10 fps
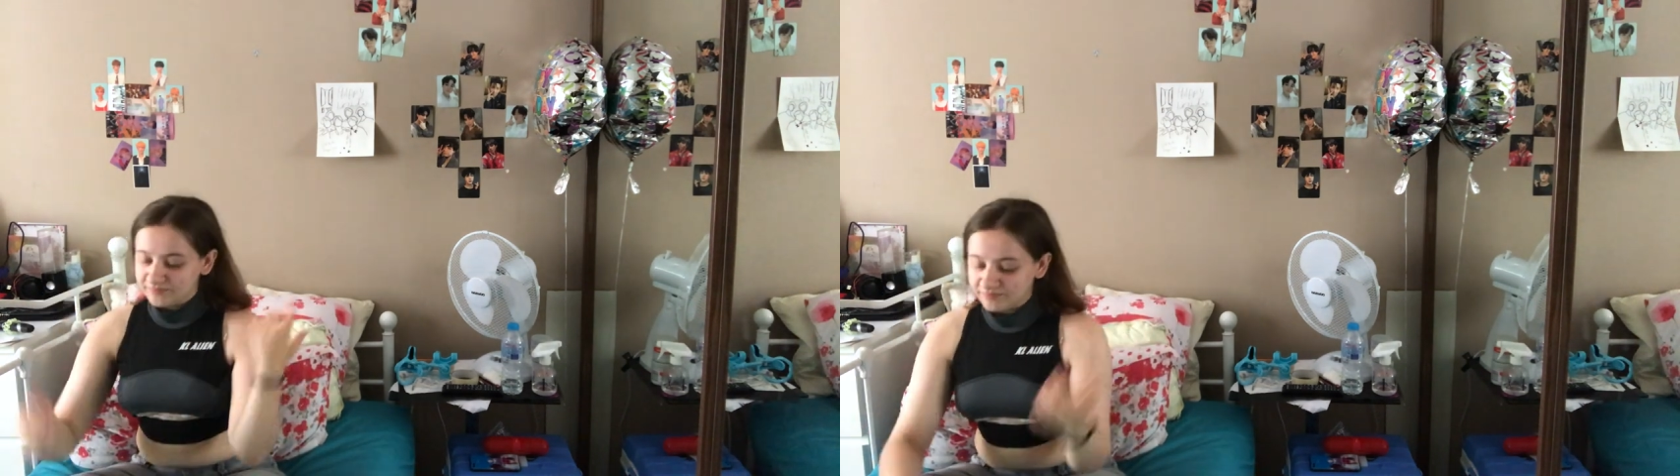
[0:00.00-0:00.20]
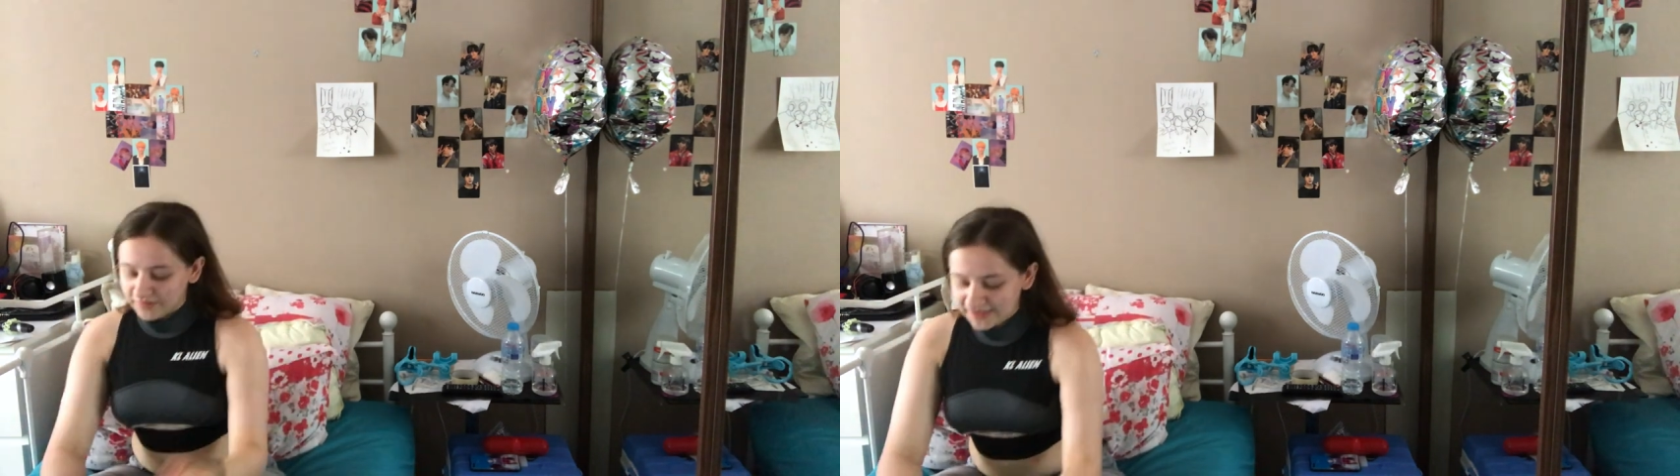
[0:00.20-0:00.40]

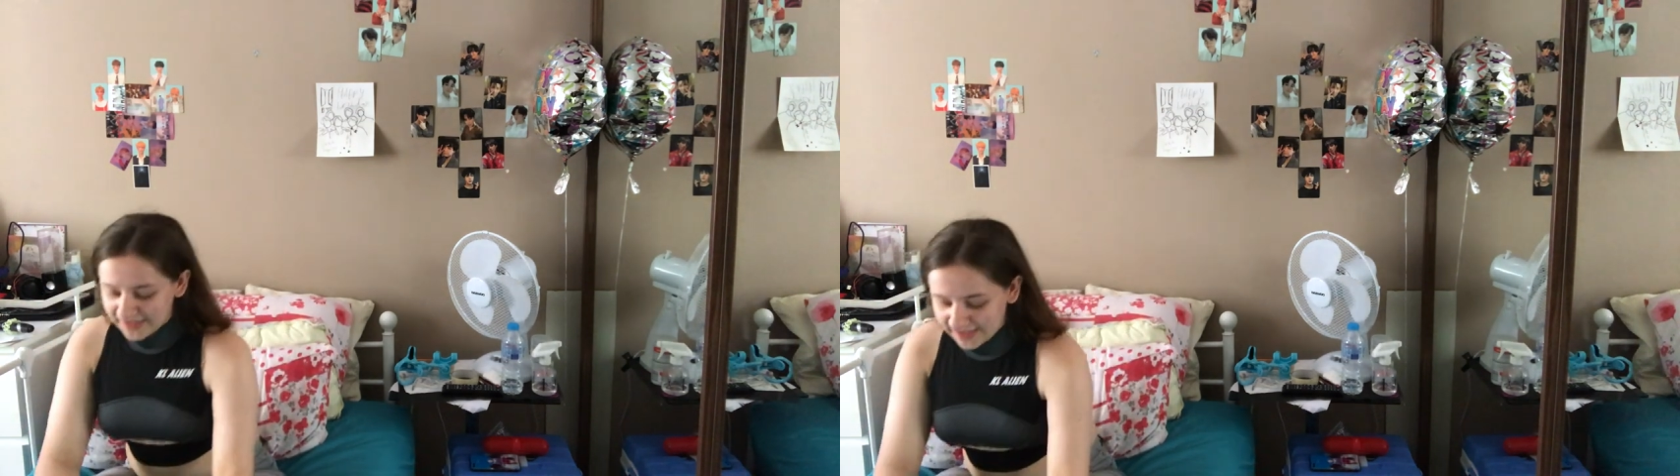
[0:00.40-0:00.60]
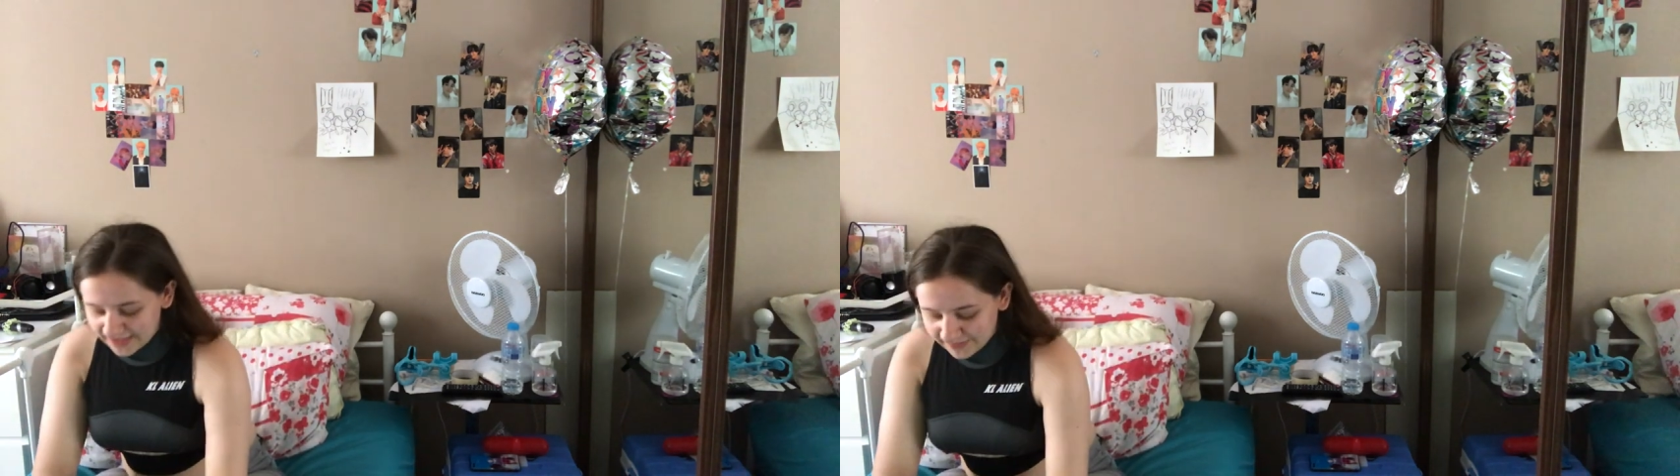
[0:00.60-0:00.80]
But
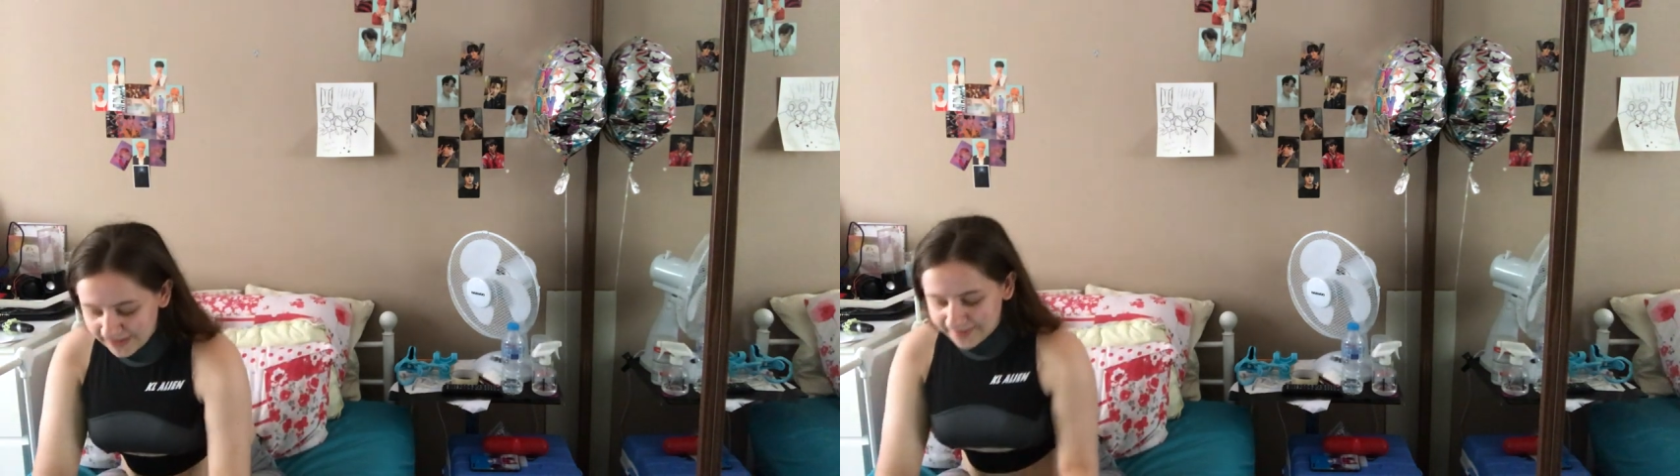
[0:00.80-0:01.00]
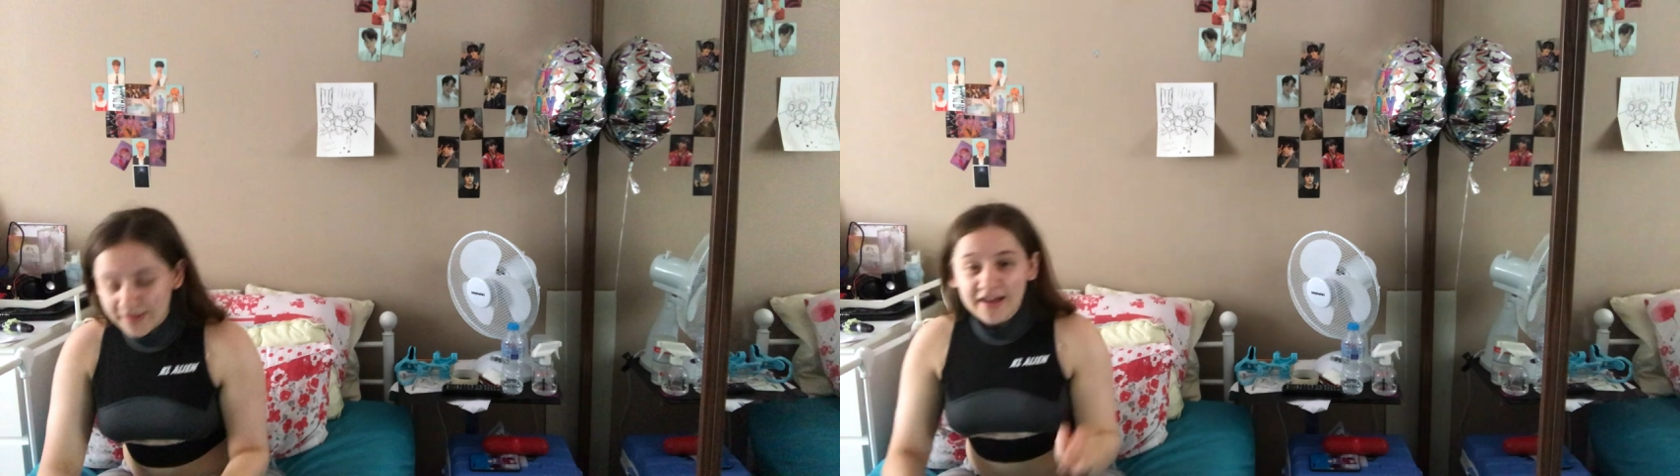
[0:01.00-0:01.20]
yeah,
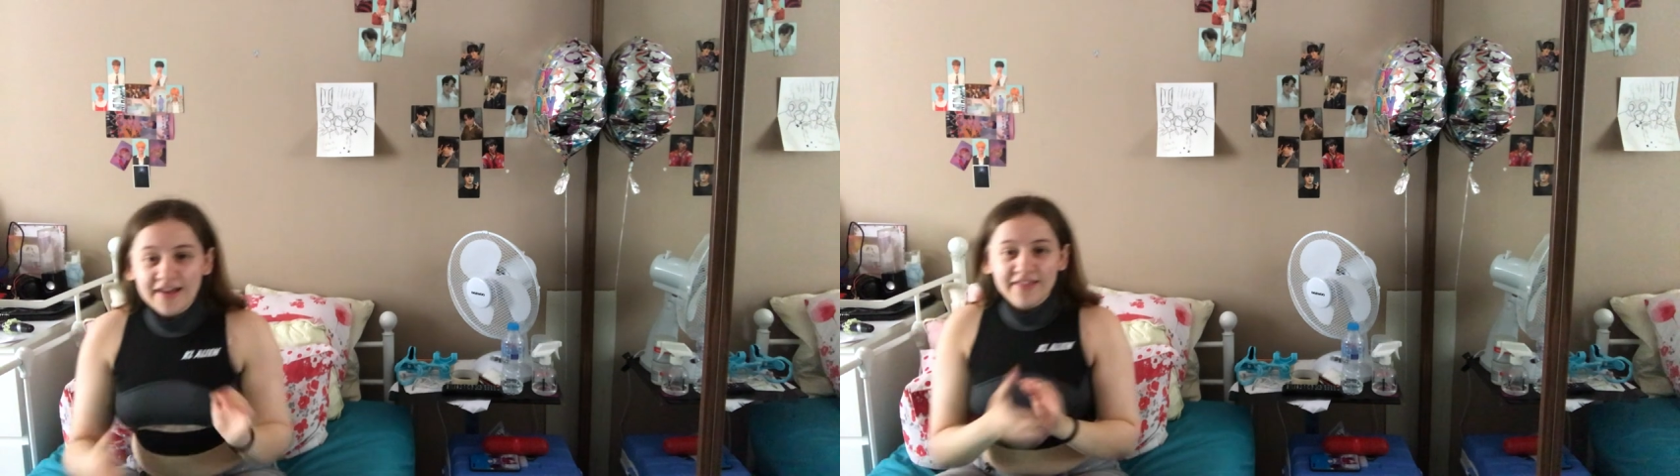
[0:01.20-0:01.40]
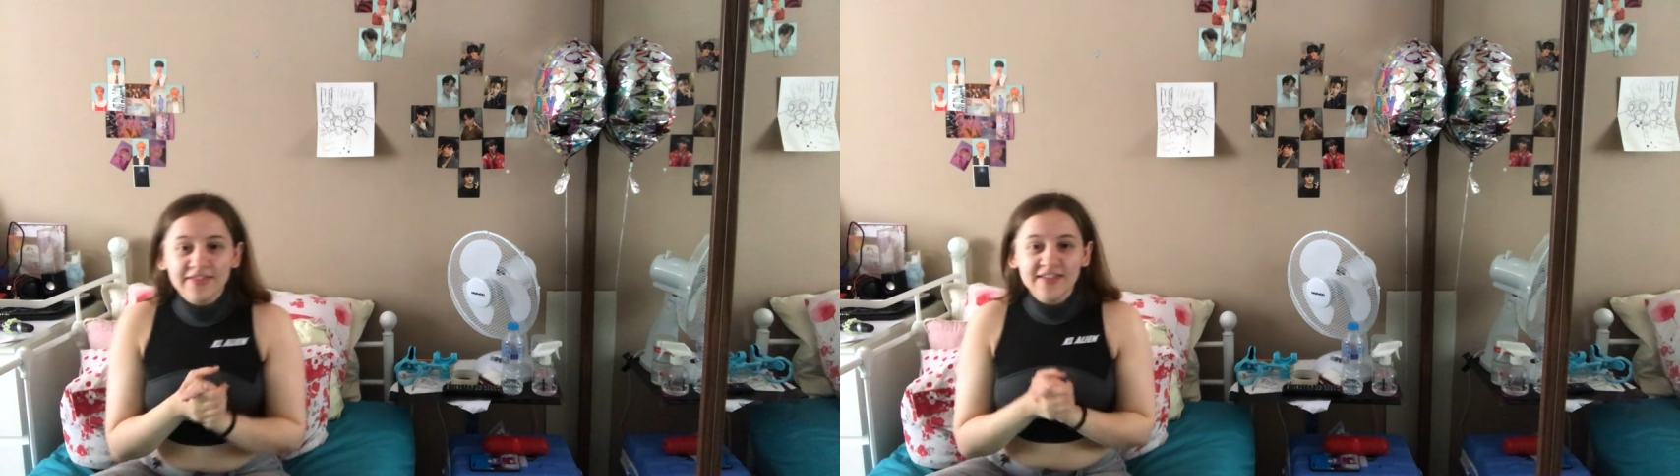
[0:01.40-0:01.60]
anyway,
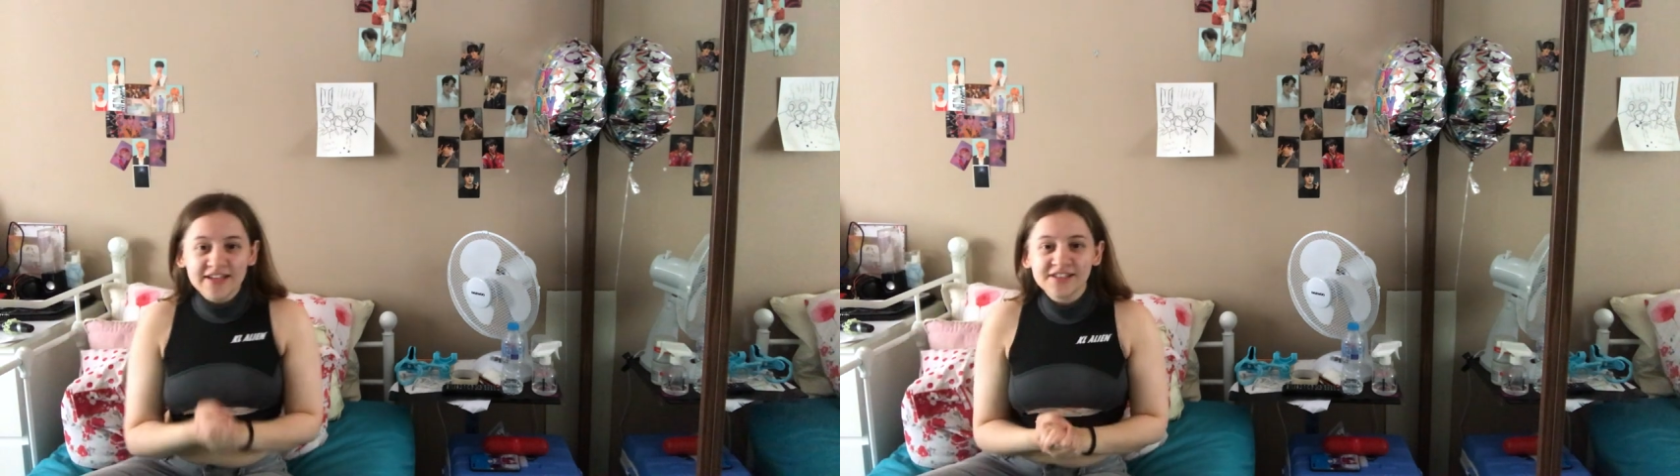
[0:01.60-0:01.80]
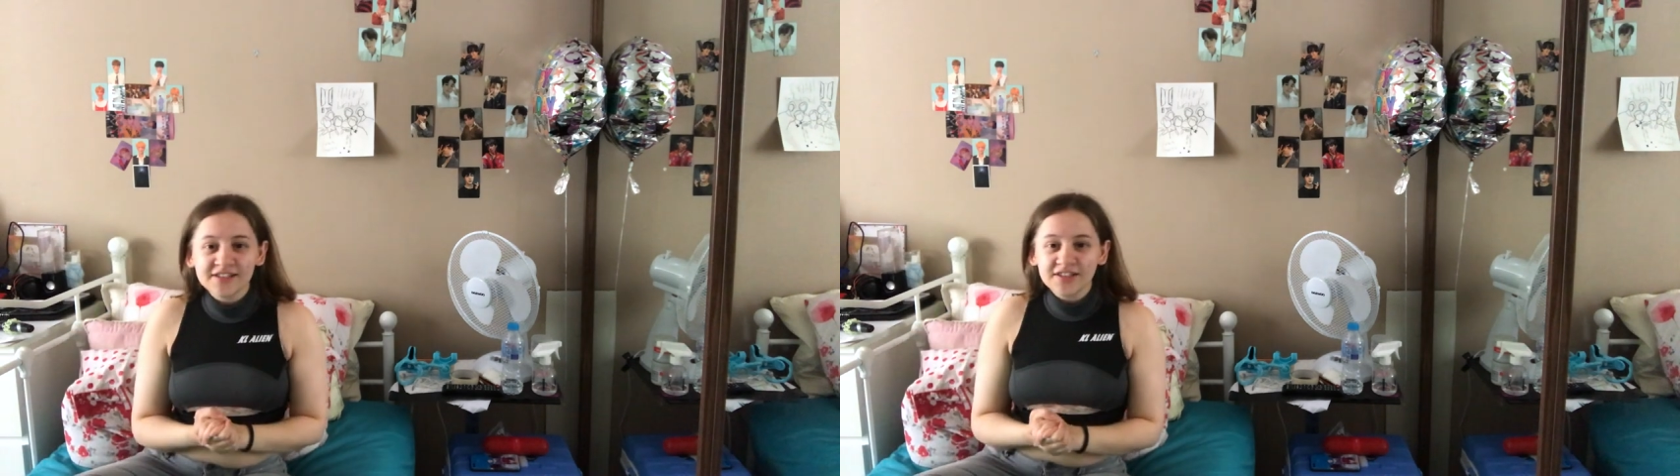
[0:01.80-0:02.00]

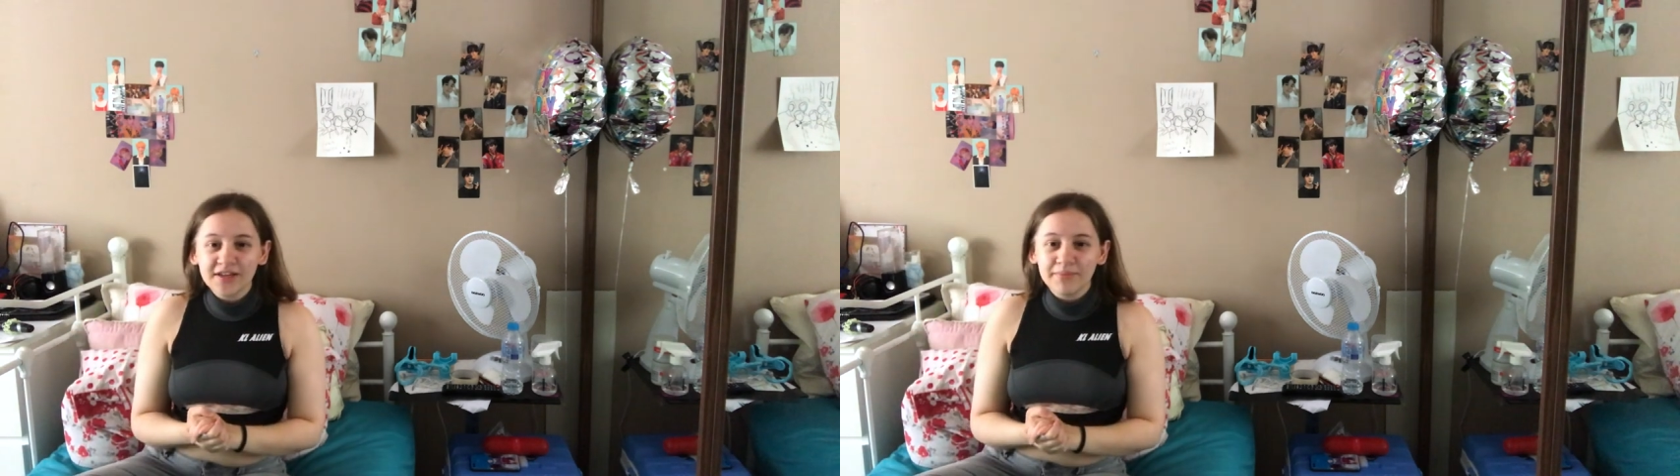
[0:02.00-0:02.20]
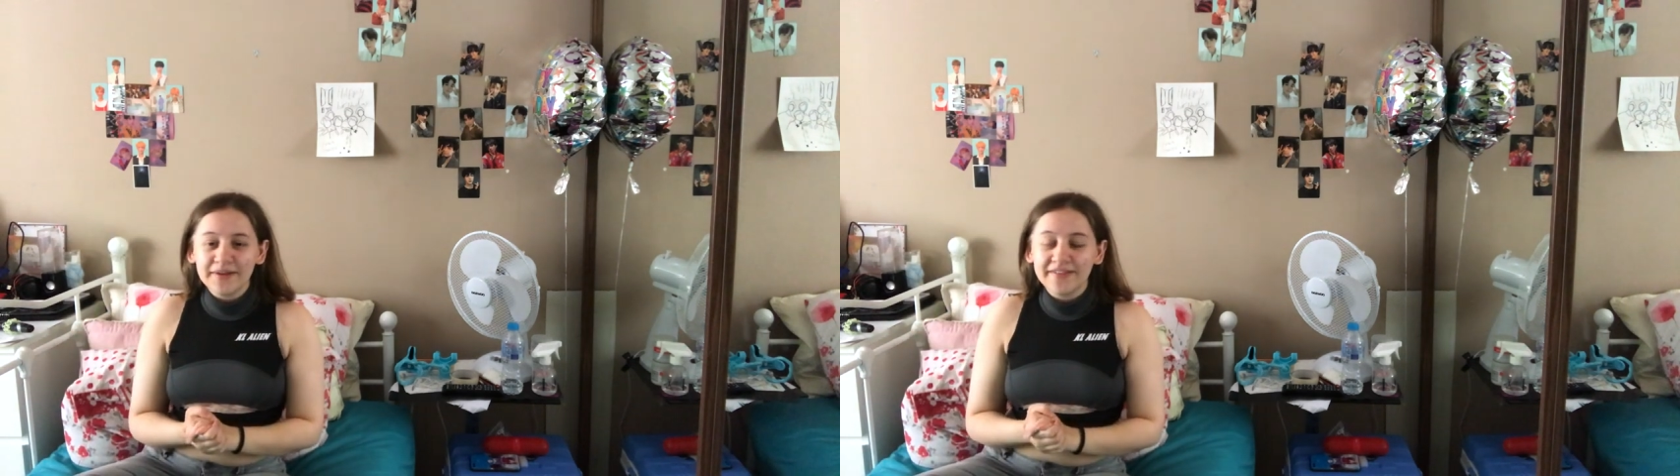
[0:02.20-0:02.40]
this is
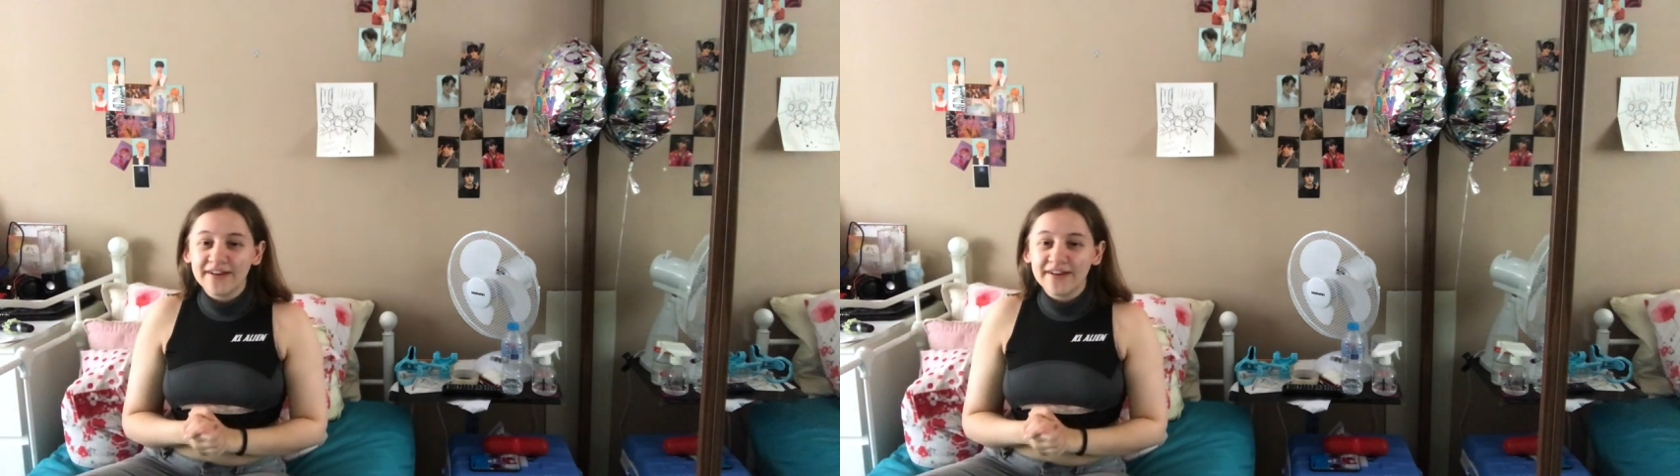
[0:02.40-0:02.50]
gonna be